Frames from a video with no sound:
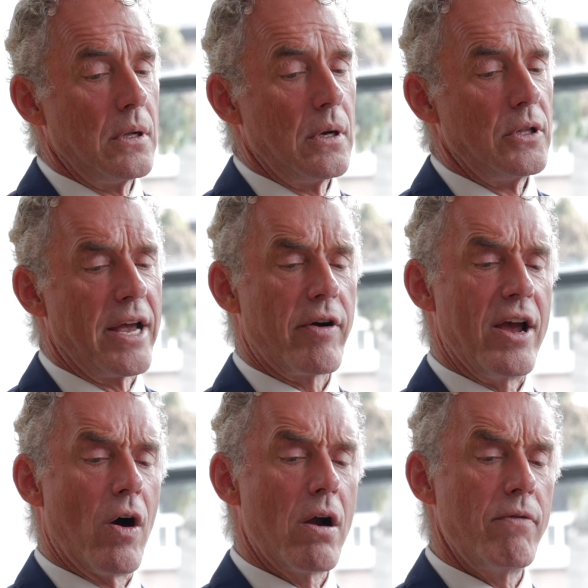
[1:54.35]
Larry
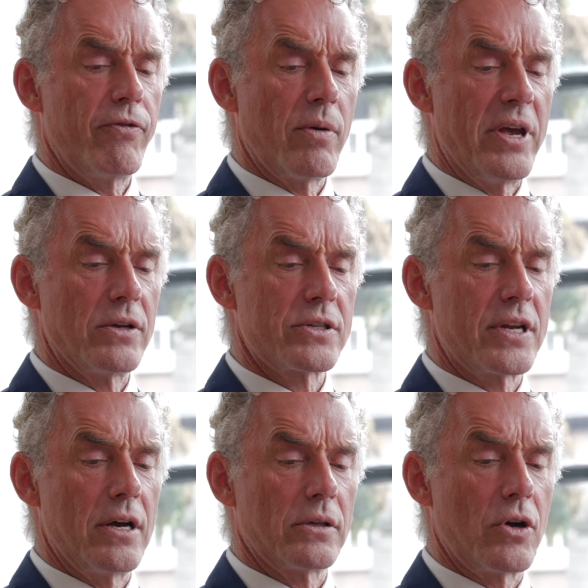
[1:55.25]
Arnn from
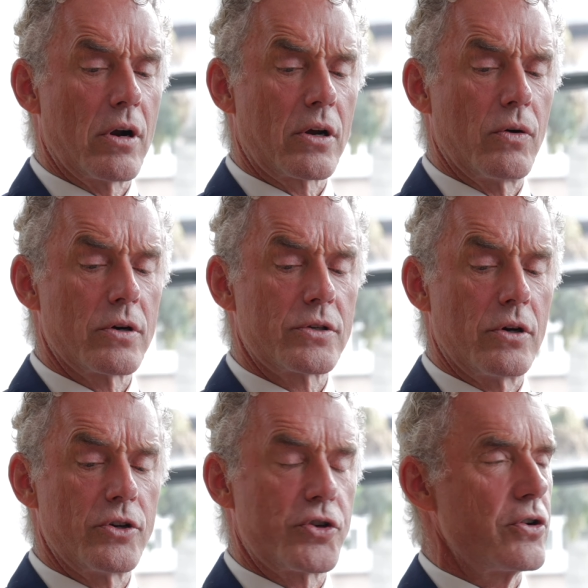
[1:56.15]
Hillsdale taught a course
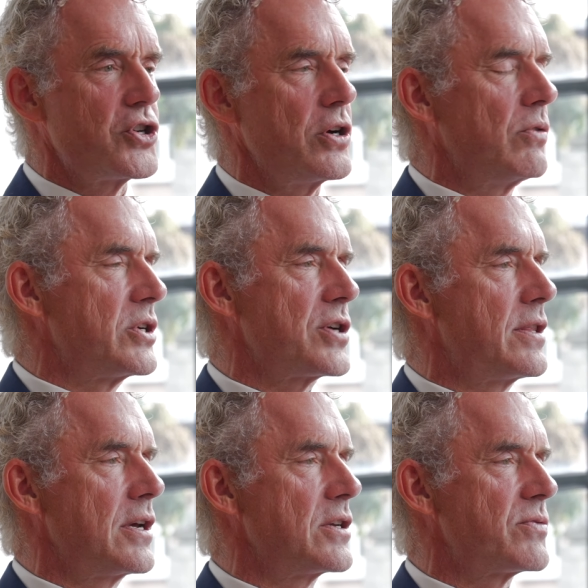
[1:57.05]
on Churchill, which I
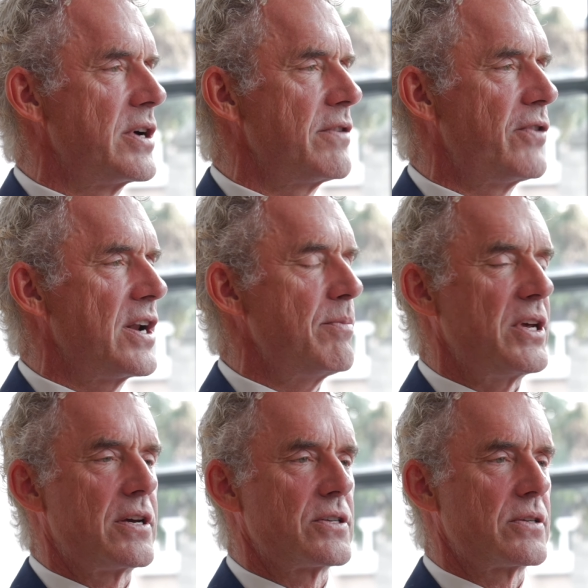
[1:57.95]
think is really funny
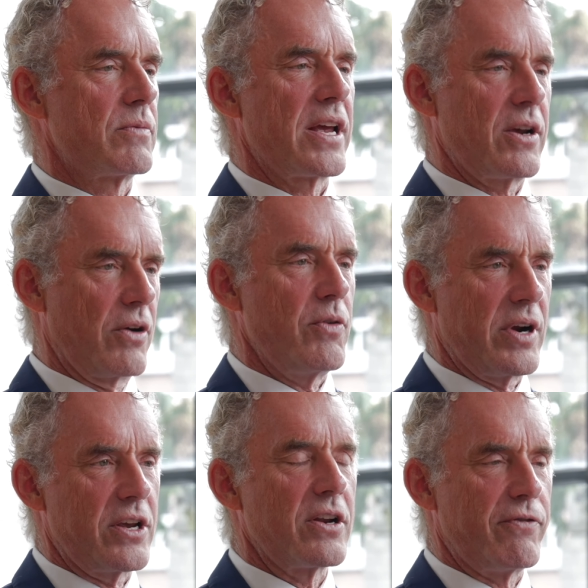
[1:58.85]
because, like, are you
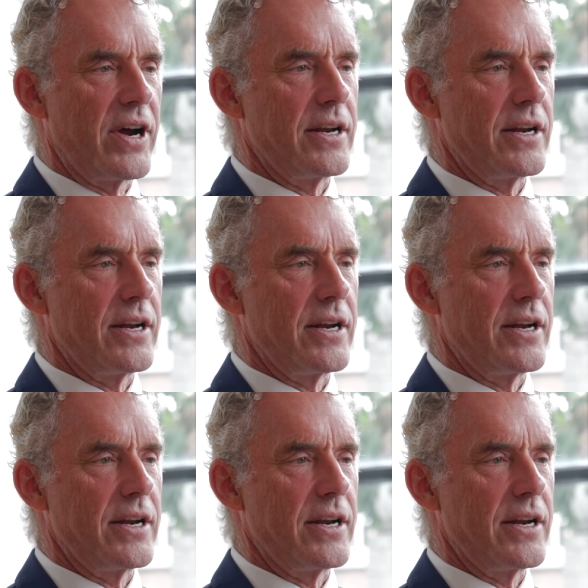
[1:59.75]
really going to find a